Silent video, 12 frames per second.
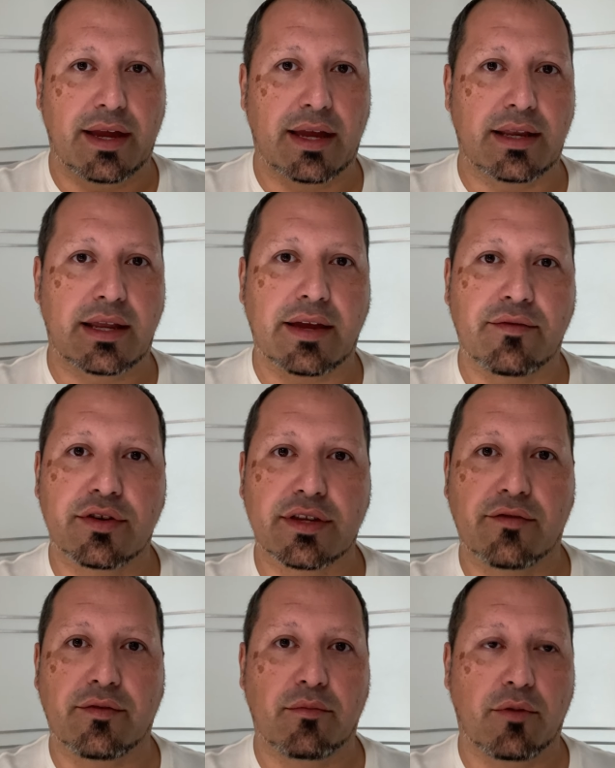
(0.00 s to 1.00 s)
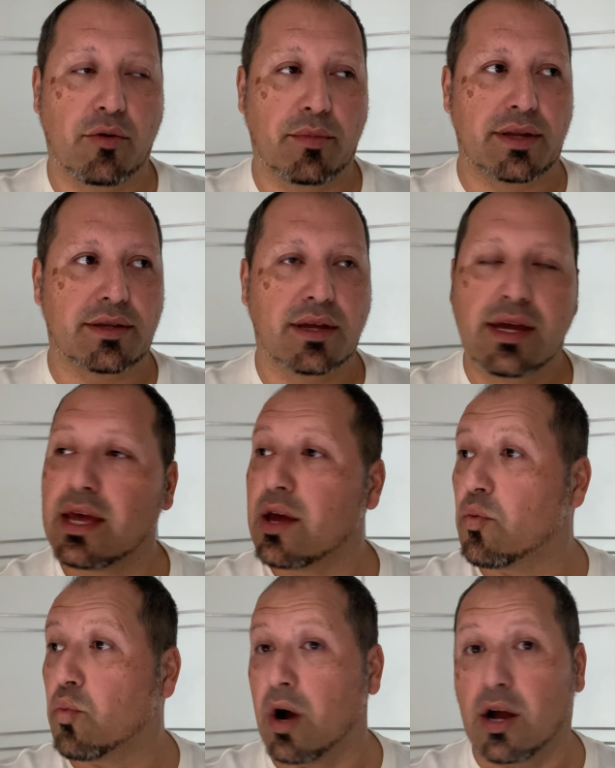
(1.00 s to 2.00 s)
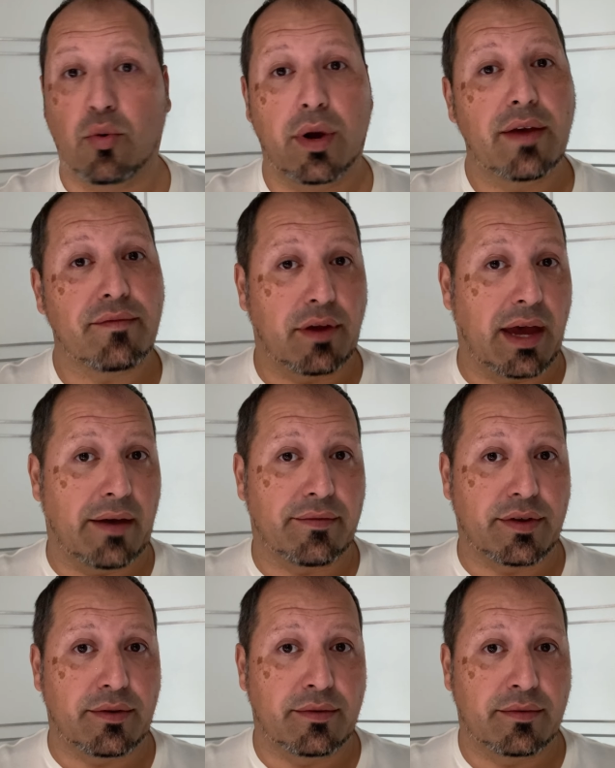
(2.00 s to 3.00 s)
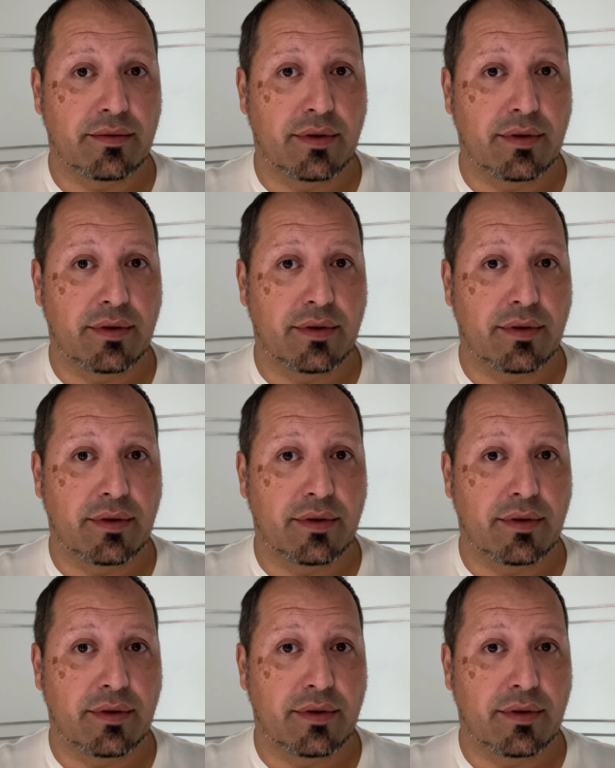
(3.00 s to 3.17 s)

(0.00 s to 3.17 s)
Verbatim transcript: and give yourself a moment. Walk away if you have to.